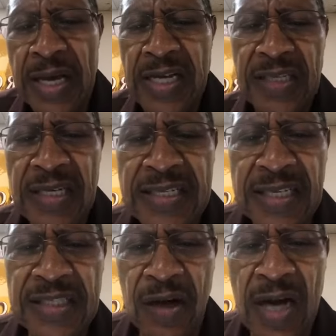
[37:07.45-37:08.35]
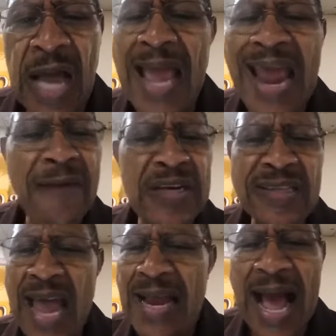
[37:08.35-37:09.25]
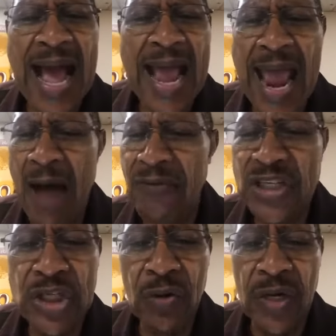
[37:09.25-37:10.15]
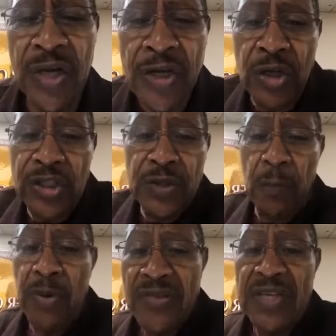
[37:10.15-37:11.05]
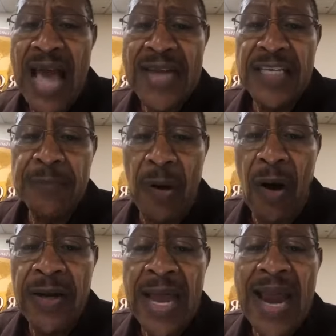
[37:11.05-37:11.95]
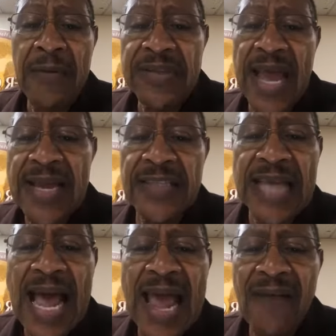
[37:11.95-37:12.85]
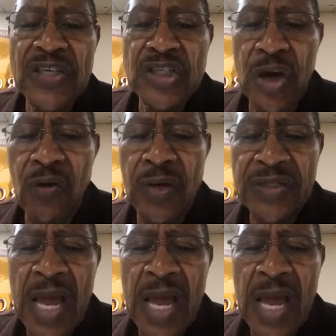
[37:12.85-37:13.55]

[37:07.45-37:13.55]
He said, listen, son, everything I have is yours. Your brother got his part. Everything else I have is yours.